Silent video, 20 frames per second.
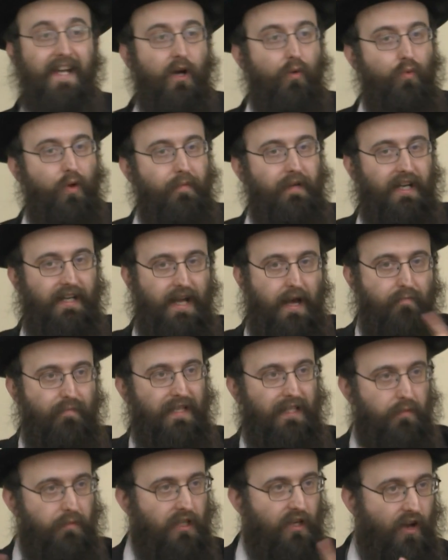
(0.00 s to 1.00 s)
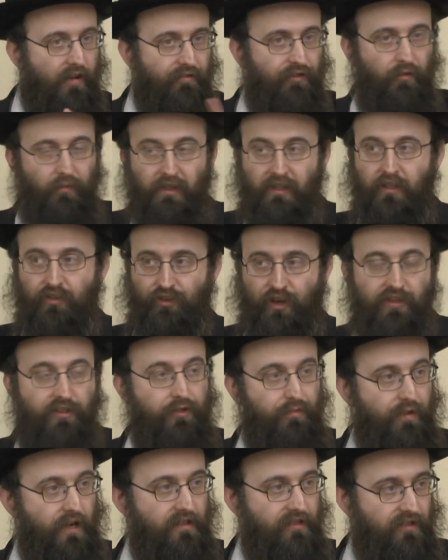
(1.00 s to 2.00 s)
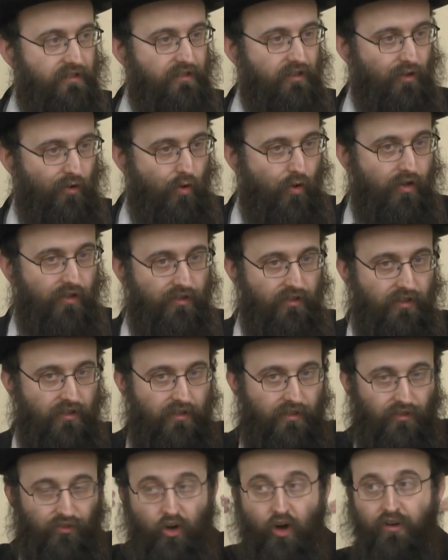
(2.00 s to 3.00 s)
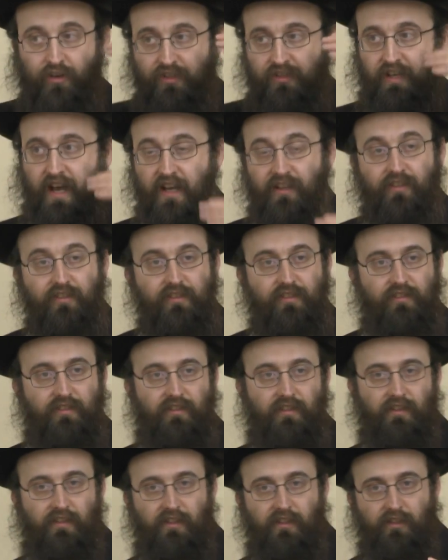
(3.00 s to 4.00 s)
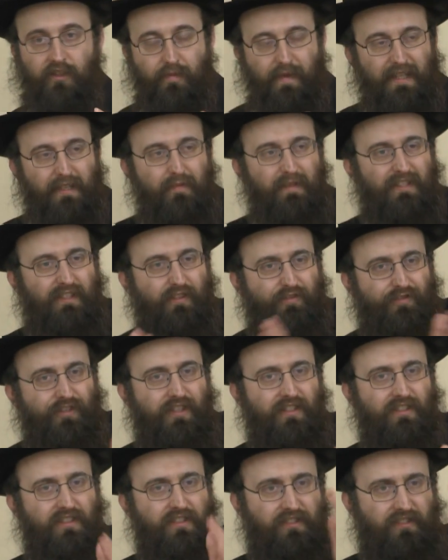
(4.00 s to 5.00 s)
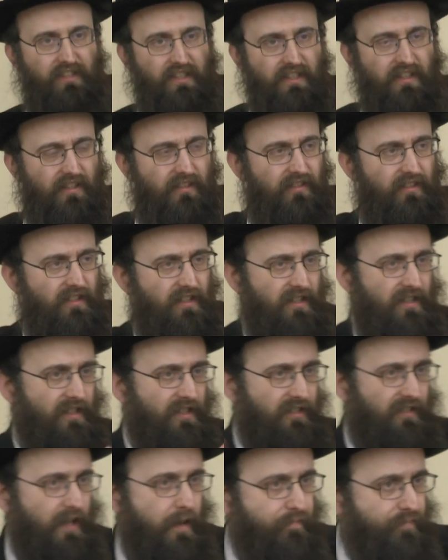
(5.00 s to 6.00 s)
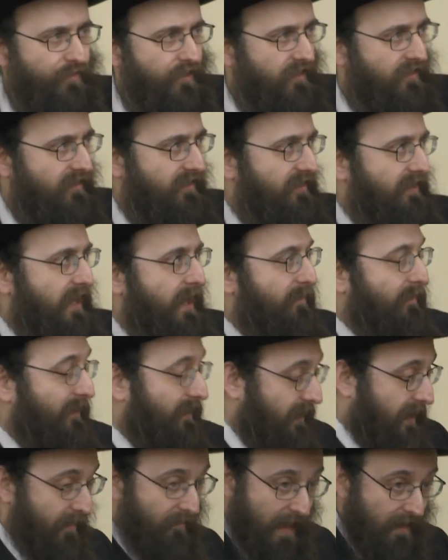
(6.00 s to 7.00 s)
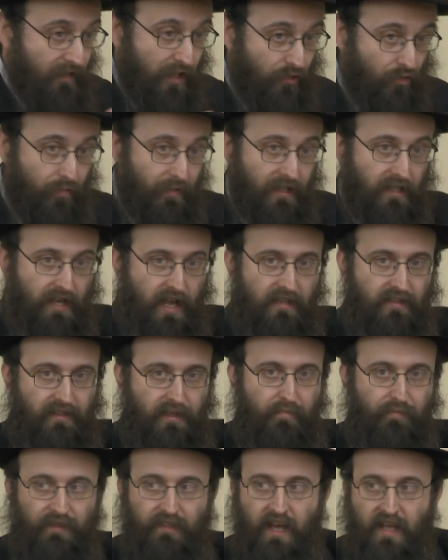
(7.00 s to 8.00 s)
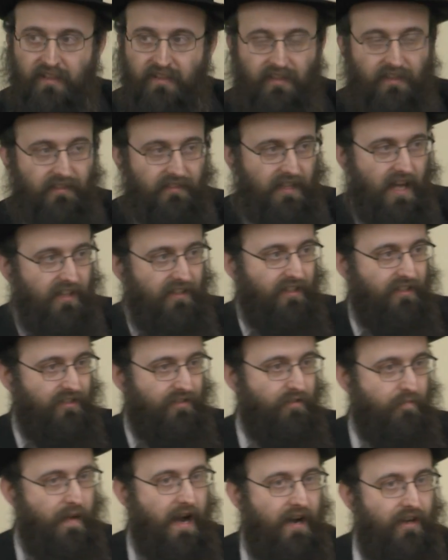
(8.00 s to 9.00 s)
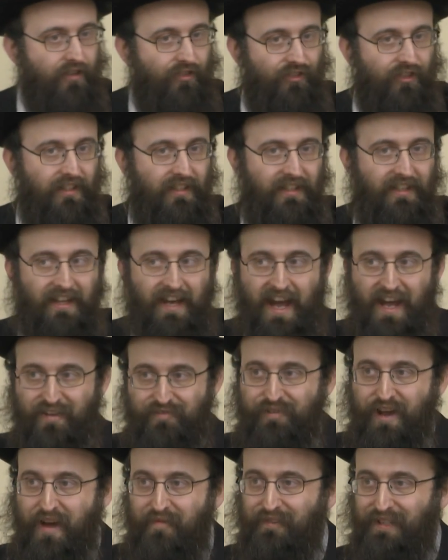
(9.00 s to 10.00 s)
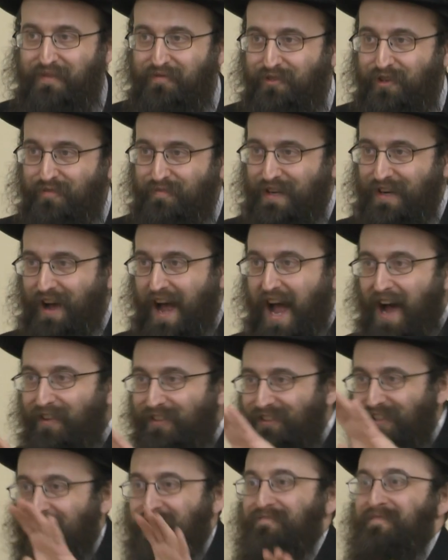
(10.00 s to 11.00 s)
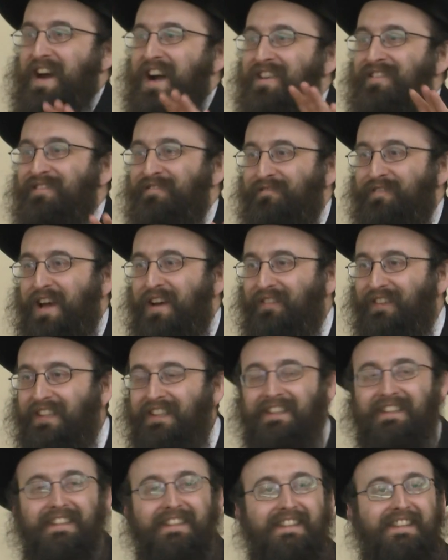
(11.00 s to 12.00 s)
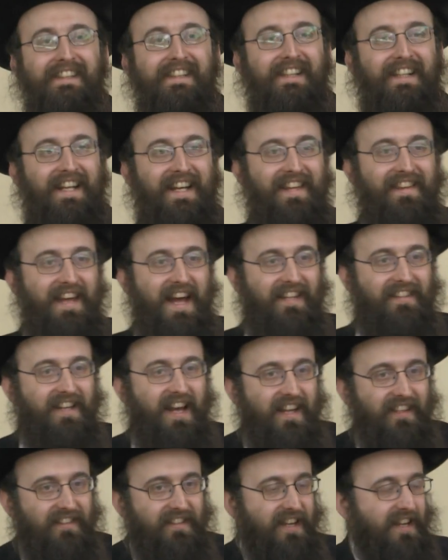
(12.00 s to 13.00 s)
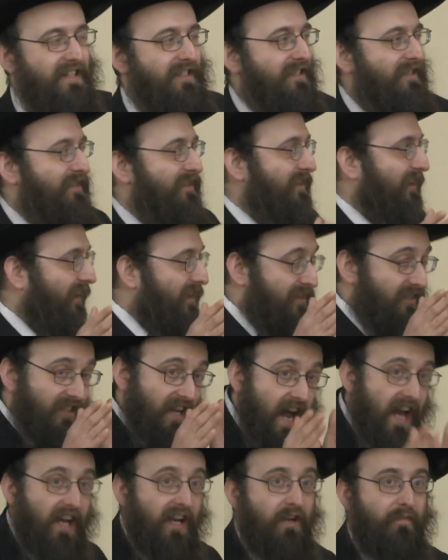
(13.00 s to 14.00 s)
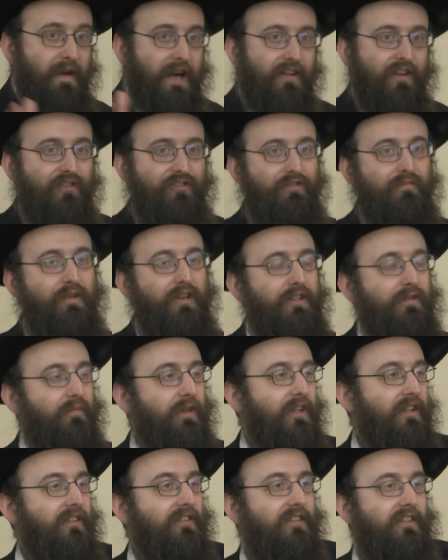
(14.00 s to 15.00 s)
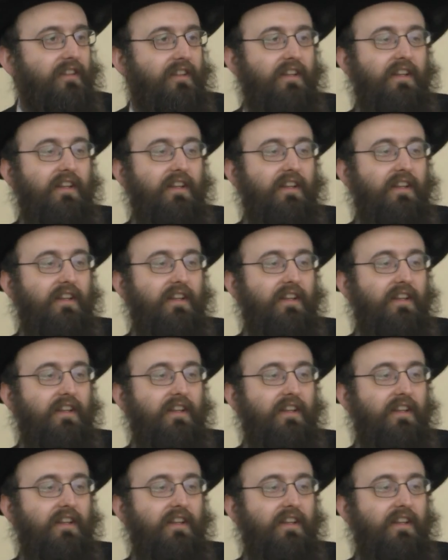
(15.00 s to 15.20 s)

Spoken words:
and women are not meant to be comfortable in each other's presence, according to the Torah standards. They're meant to be different, distinct, separate. I'm not talking about the context of a marriage and family. I'm talking about outside of marriage and family. In that context, it's l'srachik ma'anoshim moed moed.